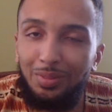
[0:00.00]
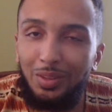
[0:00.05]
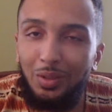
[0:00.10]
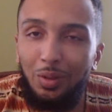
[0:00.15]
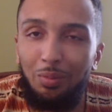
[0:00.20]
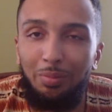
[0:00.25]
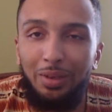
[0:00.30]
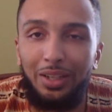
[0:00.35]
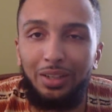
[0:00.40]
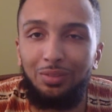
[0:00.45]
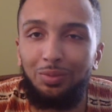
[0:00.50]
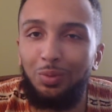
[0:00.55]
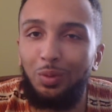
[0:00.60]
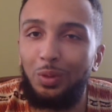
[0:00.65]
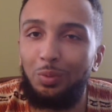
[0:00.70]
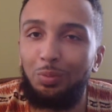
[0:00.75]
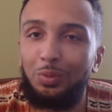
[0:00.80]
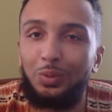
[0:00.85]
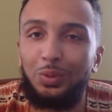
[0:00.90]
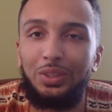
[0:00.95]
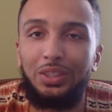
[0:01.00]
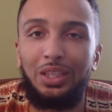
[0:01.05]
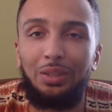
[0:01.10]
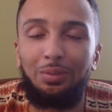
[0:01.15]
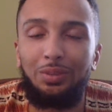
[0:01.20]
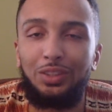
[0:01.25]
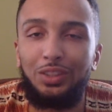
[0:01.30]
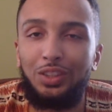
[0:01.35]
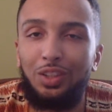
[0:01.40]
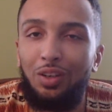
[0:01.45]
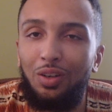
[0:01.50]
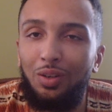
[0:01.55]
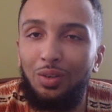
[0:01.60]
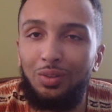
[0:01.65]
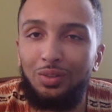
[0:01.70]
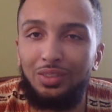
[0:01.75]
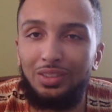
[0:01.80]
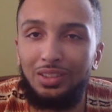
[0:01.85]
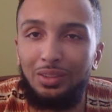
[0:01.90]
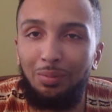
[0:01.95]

going back and forth between him and Jones.